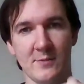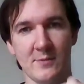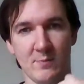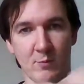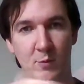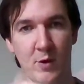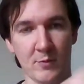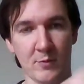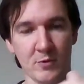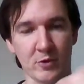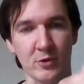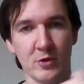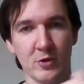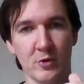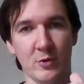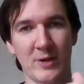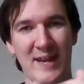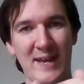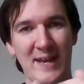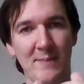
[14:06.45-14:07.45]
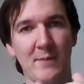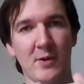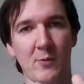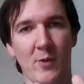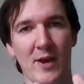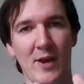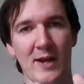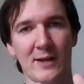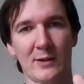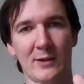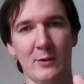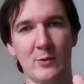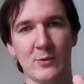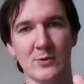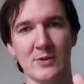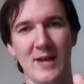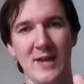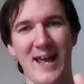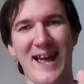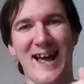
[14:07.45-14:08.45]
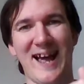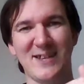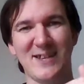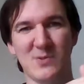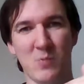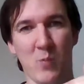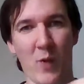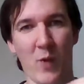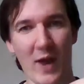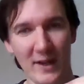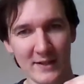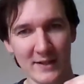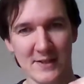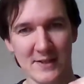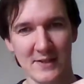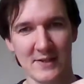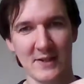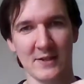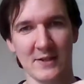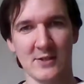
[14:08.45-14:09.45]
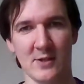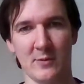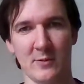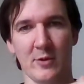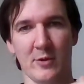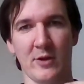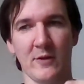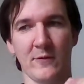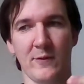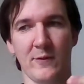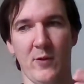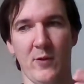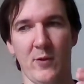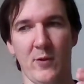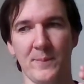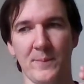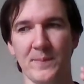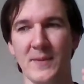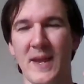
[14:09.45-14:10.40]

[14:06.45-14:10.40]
what I'm trying to join in my where clause, as well as the things I'm looking for,